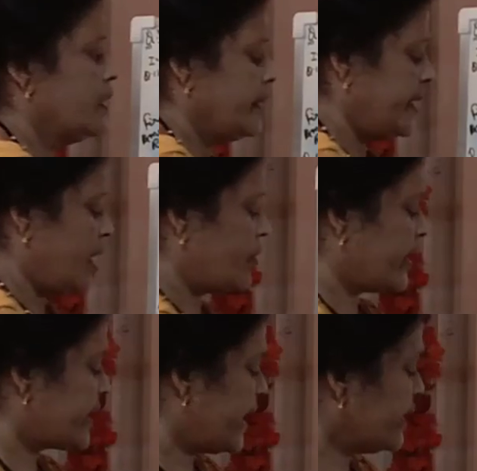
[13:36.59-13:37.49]
Now
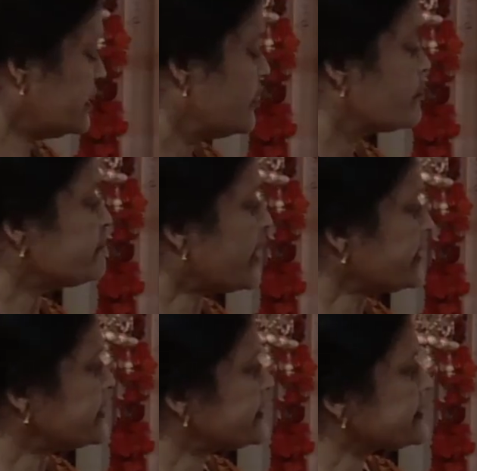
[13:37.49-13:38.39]
again
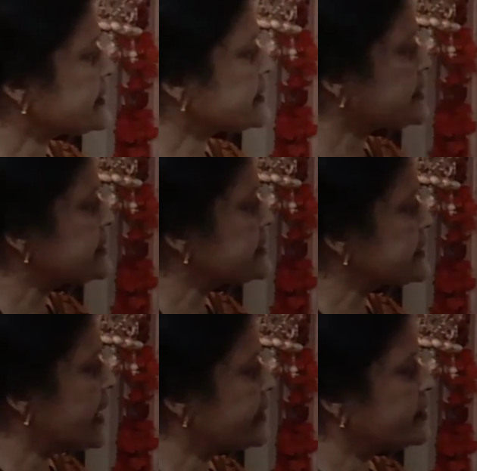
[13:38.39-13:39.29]
find the resistance
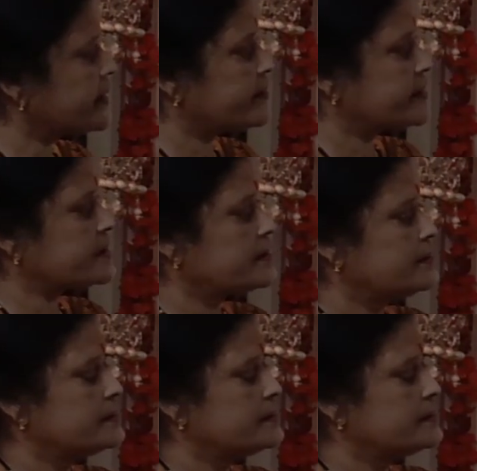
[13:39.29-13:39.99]
and current.